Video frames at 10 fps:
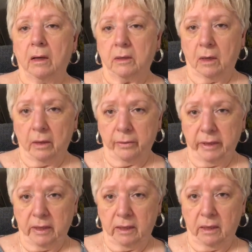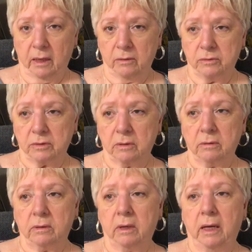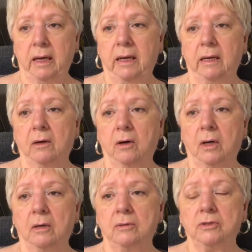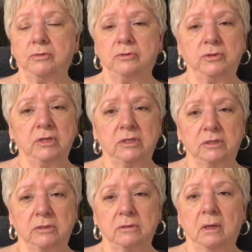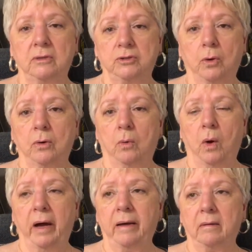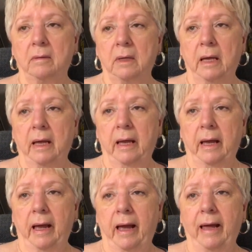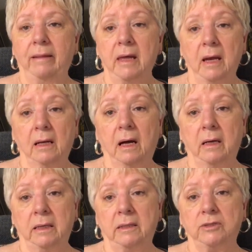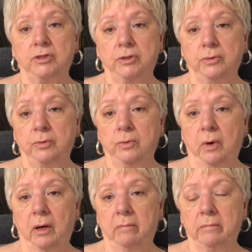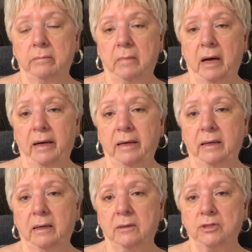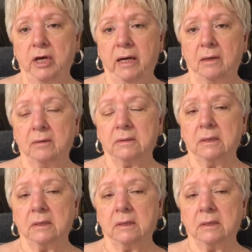coloring in those. And I colored just a short while, and then I got into my channels.